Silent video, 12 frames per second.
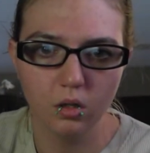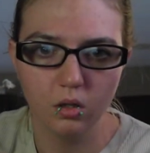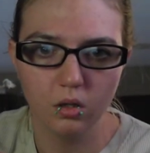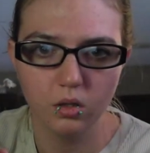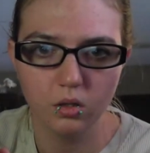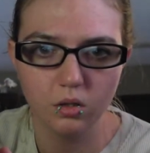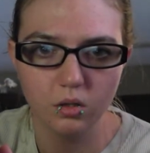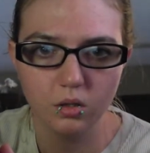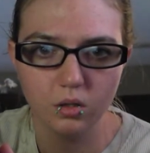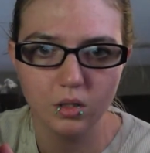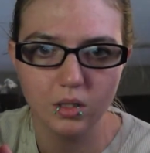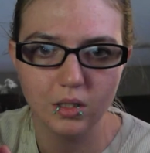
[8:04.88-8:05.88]
you can
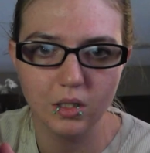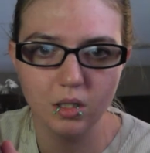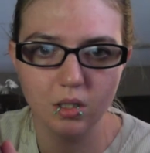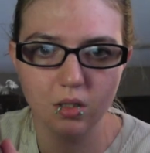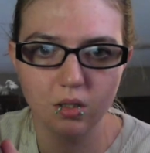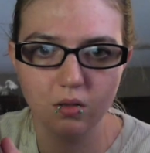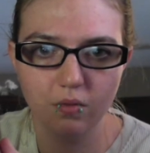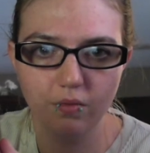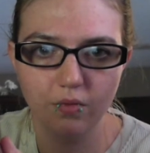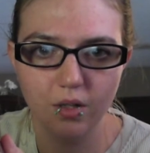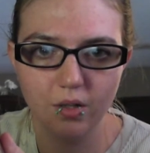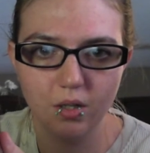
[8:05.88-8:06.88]
see it is
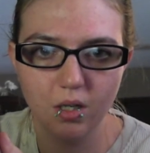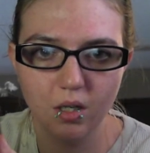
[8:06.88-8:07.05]
very